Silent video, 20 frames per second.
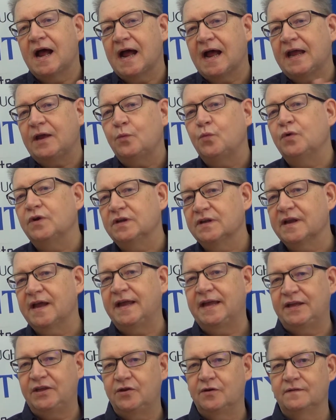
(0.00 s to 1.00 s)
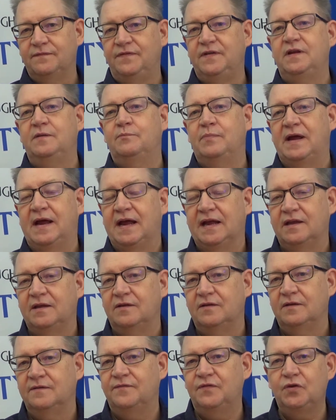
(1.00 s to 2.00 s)
I would like your
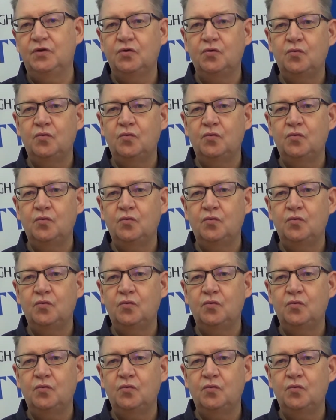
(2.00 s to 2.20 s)
feedback. If